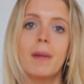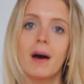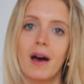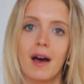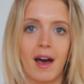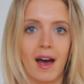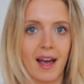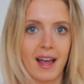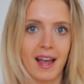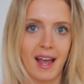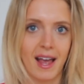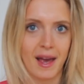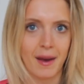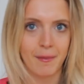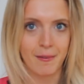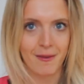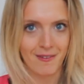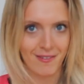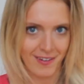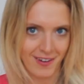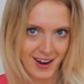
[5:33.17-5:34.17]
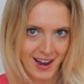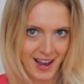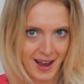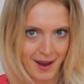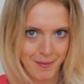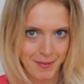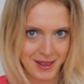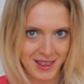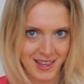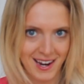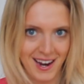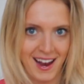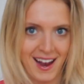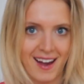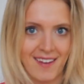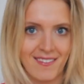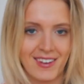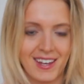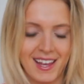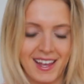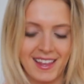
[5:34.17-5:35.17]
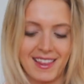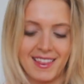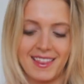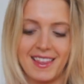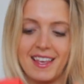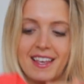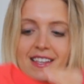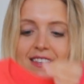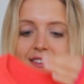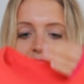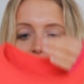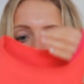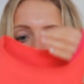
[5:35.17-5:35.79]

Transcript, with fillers: But I am very happy that I have it in this